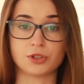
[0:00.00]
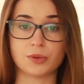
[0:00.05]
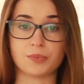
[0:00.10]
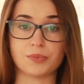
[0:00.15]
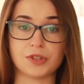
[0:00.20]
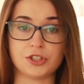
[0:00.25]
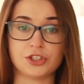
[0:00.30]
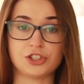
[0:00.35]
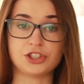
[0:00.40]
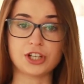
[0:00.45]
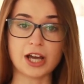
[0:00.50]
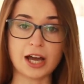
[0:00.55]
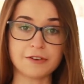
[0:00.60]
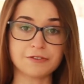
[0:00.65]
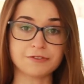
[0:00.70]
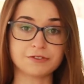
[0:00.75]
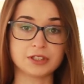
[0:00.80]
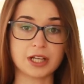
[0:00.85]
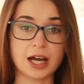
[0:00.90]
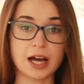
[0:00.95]
from the
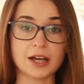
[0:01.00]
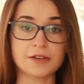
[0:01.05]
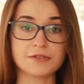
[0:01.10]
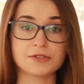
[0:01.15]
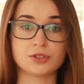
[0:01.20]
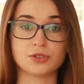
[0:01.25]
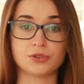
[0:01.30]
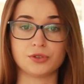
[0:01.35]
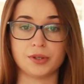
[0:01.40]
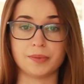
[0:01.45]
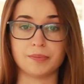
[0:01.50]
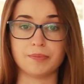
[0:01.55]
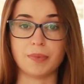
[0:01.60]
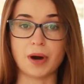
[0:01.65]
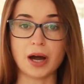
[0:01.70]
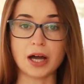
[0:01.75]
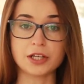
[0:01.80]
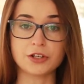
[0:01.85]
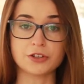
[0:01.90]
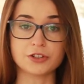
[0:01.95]
chef knives to the
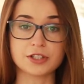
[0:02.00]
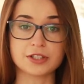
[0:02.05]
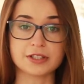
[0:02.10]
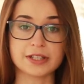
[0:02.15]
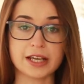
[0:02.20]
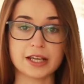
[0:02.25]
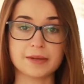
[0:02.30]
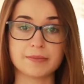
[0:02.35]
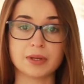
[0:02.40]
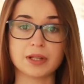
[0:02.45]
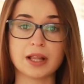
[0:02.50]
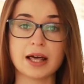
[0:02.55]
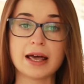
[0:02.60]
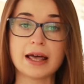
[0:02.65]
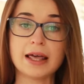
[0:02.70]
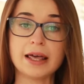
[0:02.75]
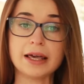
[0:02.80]
buyer's table,